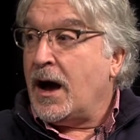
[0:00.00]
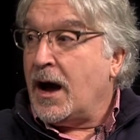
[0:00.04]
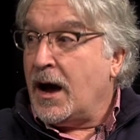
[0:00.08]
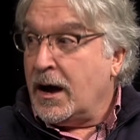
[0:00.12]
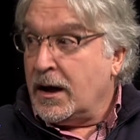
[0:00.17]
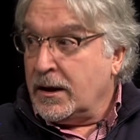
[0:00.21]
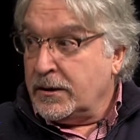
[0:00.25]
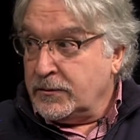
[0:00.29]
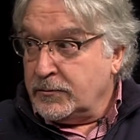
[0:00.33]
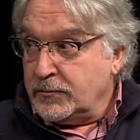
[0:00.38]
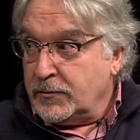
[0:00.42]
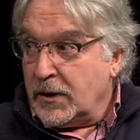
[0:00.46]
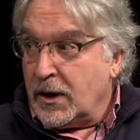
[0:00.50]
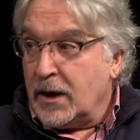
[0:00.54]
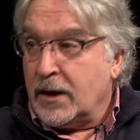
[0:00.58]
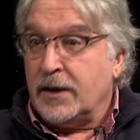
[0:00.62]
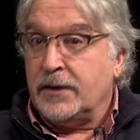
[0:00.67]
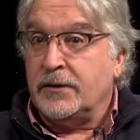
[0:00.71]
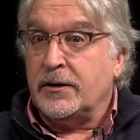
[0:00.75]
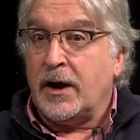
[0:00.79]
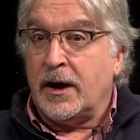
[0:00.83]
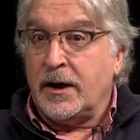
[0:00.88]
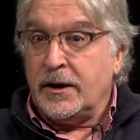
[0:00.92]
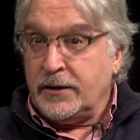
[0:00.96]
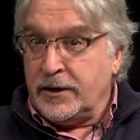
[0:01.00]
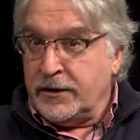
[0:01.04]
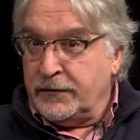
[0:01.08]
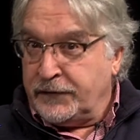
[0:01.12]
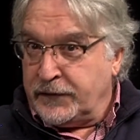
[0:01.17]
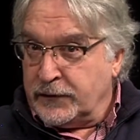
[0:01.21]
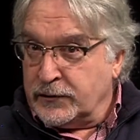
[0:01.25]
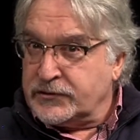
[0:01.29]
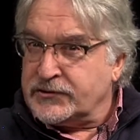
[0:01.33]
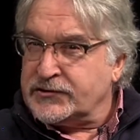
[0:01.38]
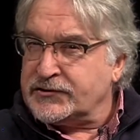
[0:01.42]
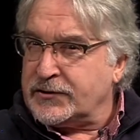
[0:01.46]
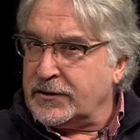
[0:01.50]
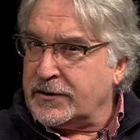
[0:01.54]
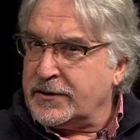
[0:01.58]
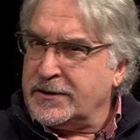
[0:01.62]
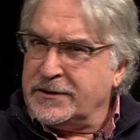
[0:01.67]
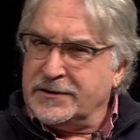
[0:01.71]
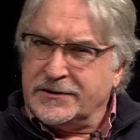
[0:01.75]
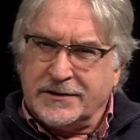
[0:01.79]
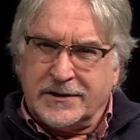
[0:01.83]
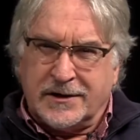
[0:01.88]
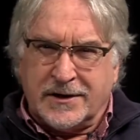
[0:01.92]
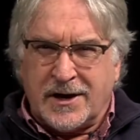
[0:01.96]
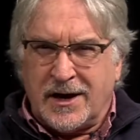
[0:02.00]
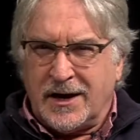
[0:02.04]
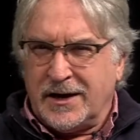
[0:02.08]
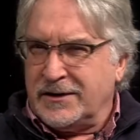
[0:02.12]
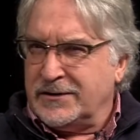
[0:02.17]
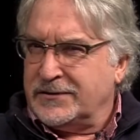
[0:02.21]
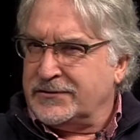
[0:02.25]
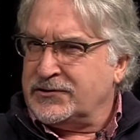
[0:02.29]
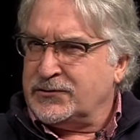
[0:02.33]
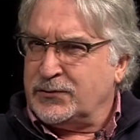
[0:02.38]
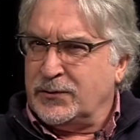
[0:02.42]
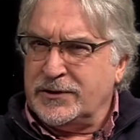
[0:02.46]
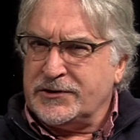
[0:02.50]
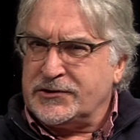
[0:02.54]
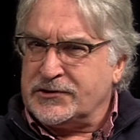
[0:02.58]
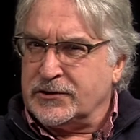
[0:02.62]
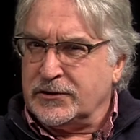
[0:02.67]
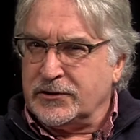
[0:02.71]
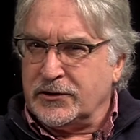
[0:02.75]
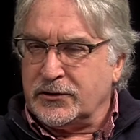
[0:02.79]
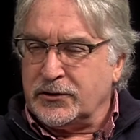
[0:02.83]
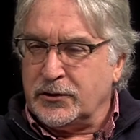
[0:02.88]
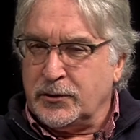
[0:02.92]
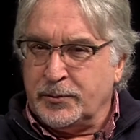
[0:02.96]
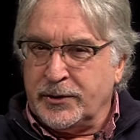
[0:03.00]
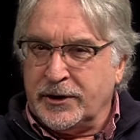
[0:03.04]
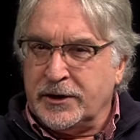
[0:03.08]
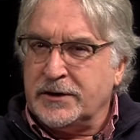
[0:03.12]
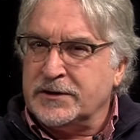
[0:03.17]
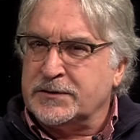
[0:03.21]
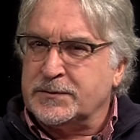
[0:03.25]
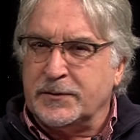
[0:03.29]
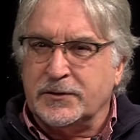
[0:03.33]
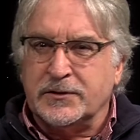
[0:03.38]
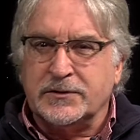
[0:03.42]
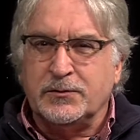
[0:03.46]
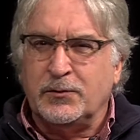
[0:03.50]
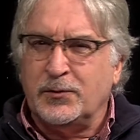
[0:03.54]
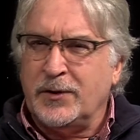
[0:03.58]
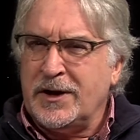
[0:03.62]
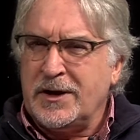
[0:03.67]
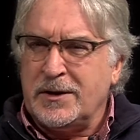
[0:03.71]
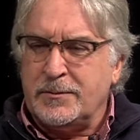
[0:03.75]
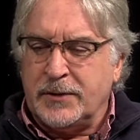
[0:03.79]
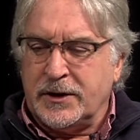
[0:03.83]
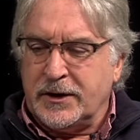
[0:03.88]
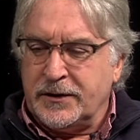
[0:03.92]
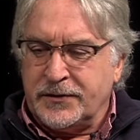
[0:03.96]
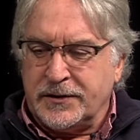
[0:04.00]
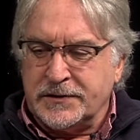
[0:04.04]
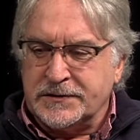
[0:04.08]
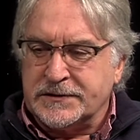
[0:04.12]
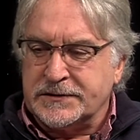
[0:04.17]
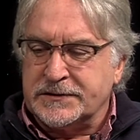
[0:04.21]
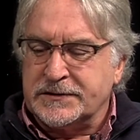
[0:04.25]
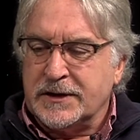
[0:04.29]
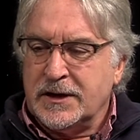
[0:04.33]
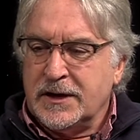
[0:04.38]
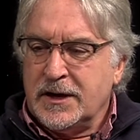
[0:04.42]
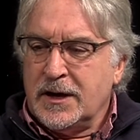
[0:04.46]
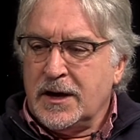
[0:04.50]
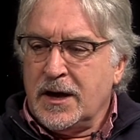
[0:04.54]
If you're starting to kind of twitch a little bit, it's because, wait a minute, this is